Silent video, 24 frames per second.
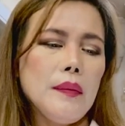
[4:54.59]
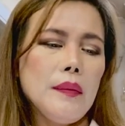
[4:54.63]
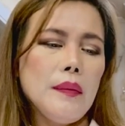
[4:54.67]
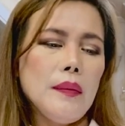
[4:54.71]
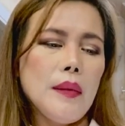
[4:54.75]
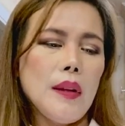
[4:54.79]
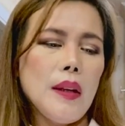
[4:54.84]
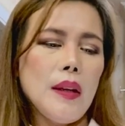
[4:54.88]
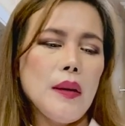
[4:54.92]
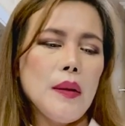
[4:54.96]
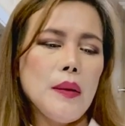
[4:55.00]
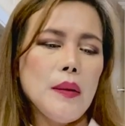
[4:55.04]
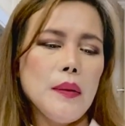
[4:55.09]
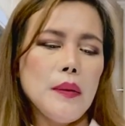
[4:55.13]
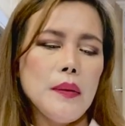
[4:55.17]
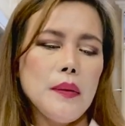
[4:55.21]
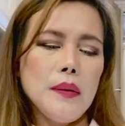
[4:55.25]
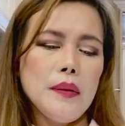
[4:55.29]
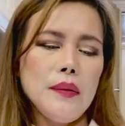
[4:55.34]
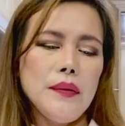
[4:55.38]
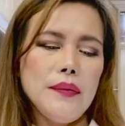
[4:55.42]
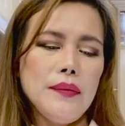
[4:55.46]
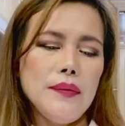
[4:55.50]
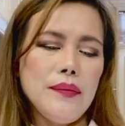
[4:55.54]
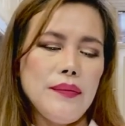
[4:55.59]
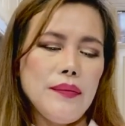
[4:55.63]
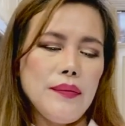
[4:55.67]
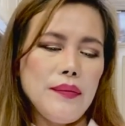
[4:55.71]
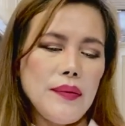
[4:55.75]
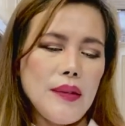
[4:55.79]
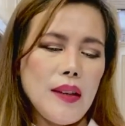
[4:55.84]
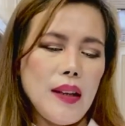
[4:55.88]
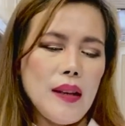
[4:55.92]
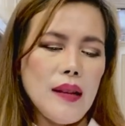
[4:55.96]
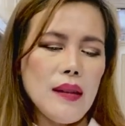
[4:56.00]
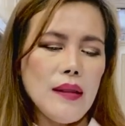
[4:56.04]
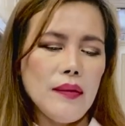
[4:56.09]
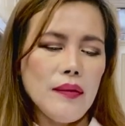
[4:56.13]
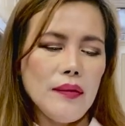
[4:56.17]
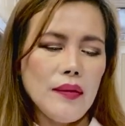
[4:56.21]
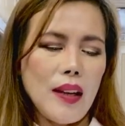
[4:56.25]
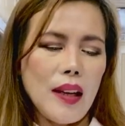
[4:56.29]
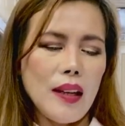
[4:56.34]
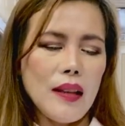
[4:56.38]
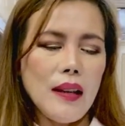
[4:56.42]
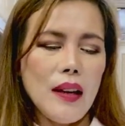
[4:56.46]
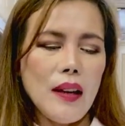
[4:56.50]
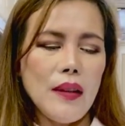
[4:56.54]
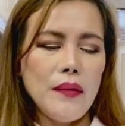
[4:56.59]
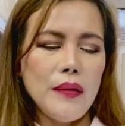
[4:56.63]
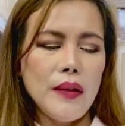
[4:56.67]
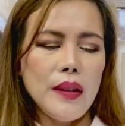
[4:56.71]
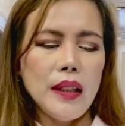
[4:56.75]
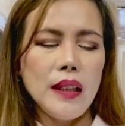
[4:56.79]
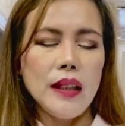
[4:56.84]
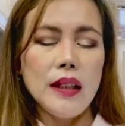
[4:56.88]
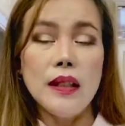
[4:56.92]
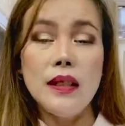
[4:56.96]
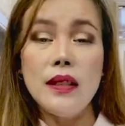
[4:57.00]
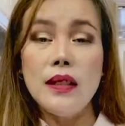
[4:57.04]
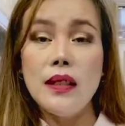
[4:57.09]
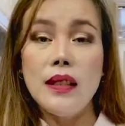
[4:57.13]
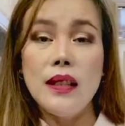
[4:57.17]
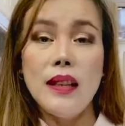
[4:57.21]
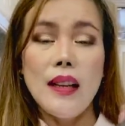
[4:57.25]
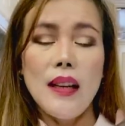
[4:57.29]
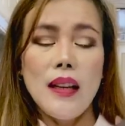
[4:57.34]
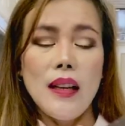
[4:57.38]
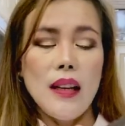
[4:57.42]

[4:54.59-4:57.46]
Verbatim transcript: Now, yeah, I love this.